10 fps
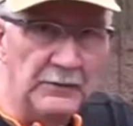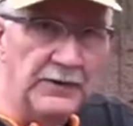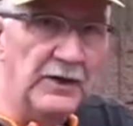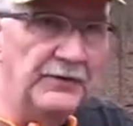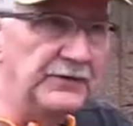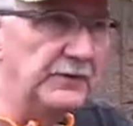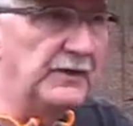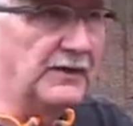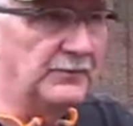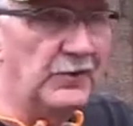We all do
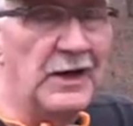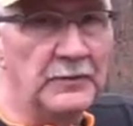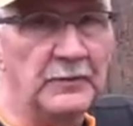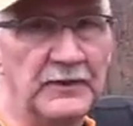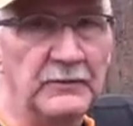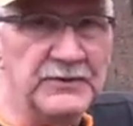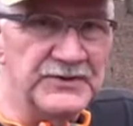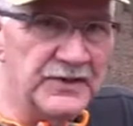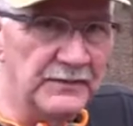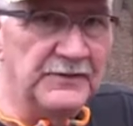that probably with
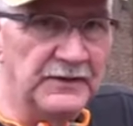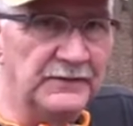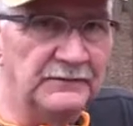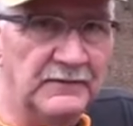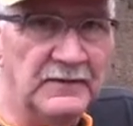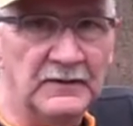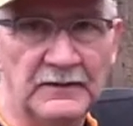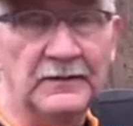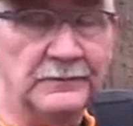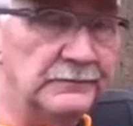something,
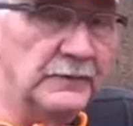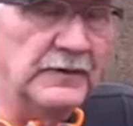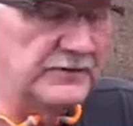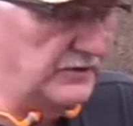you know, whether it's our